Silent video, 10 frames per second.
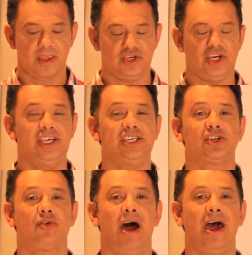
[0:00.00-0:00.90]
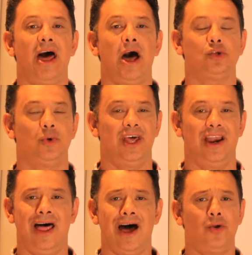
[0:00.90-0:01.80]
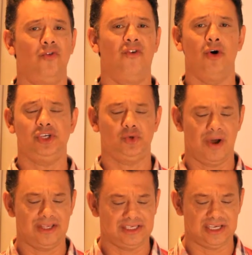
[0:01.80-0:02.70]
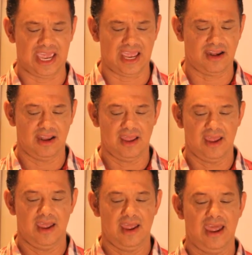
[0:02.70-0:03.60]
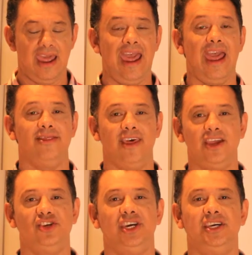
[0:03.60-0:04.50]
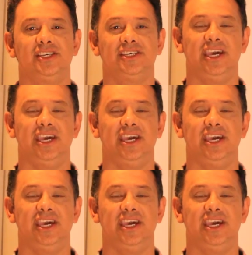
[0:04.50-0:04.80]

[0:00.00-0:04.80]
Jesus cried out with a loud voice once again, And then Jesus